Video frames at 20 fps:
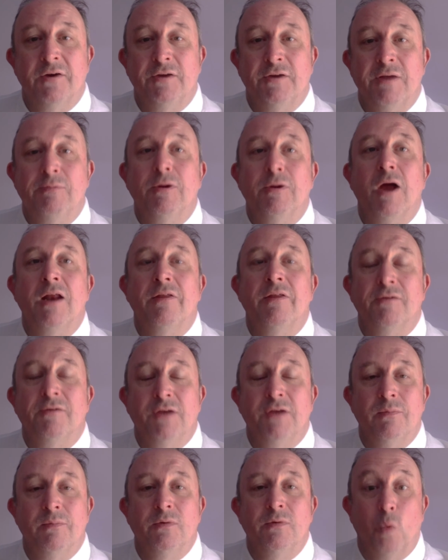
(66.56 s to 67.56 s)
seems likely those
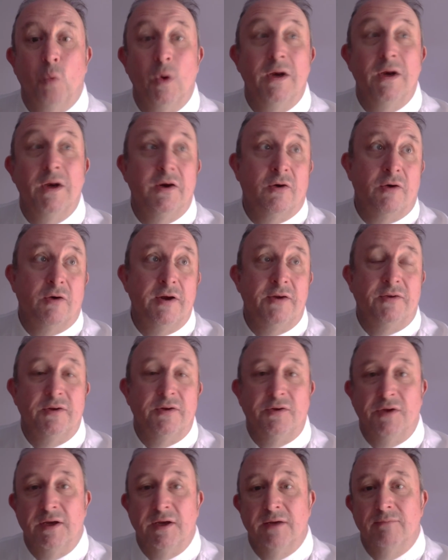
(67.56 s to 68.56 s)
numbers will increase
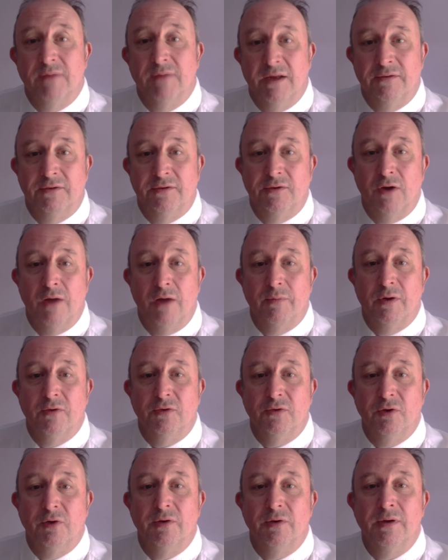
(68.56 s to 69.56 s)
this year as time goes
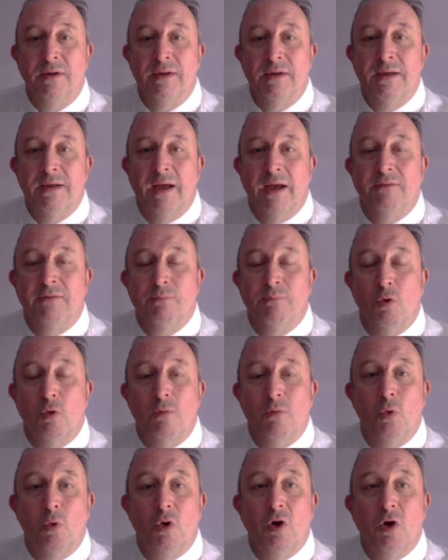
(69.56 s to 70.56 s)
on, as more
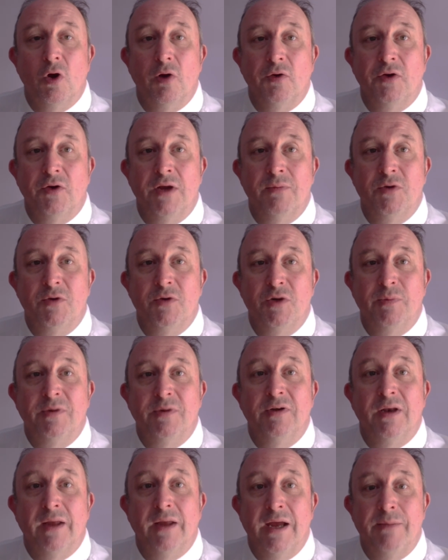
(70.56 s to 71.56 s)
and more content which has been
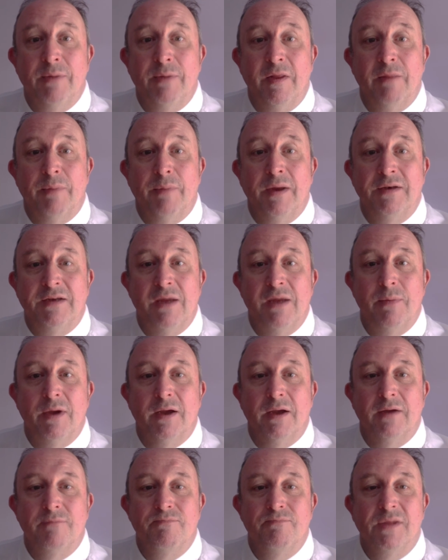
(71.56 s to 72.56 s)
delayed by the pandemic
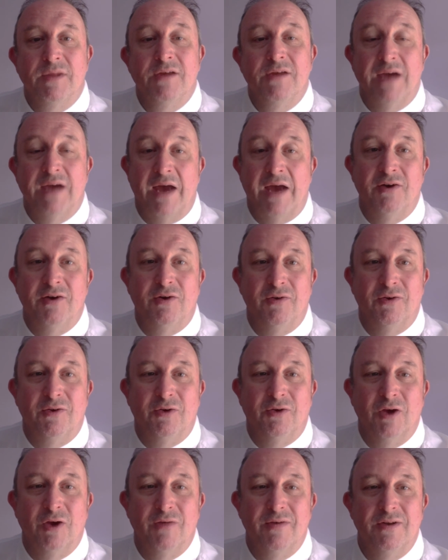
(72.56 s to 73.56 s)
is added to the
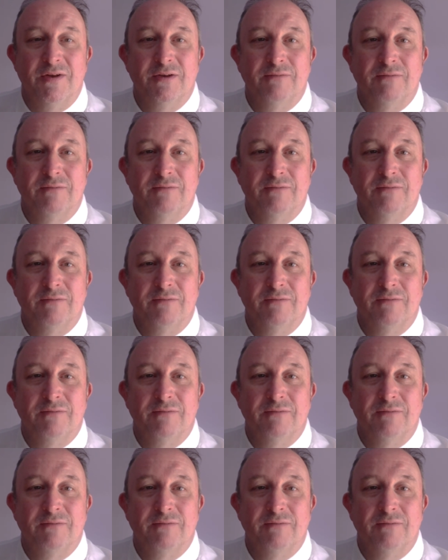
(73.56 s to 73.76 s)
service.